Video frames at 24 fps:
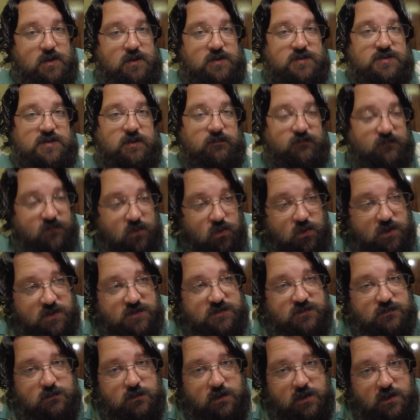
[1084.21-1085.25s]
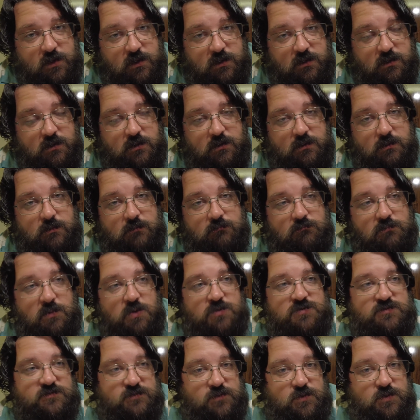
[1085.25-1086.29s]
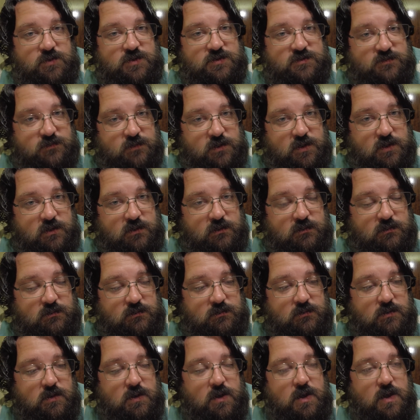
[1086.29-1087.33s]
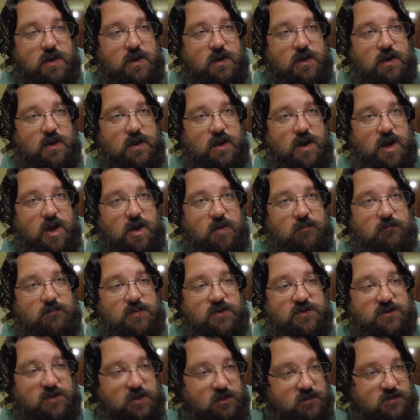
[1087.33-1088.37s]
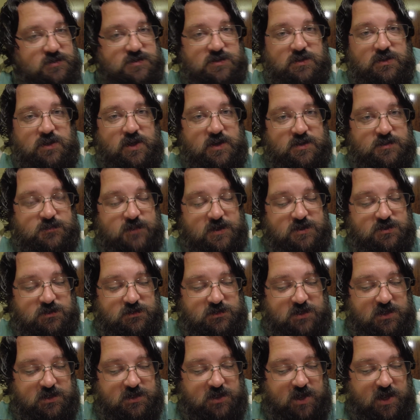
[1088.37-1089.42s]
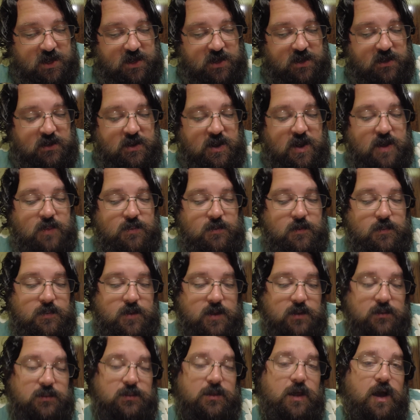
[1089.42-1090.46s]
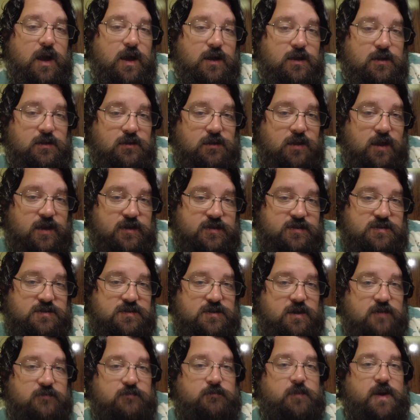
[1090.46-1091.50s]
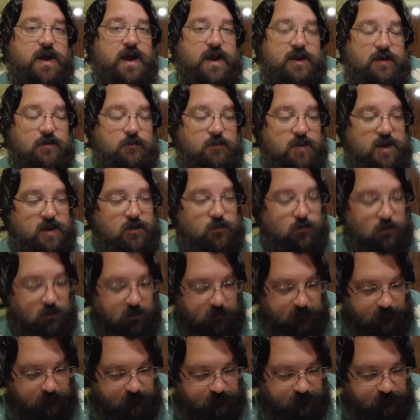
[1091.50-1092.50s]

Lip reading: Some food is free, most food is free. But there's a lot of specialty dining, and then they lock a lot of stuff behind a paywall.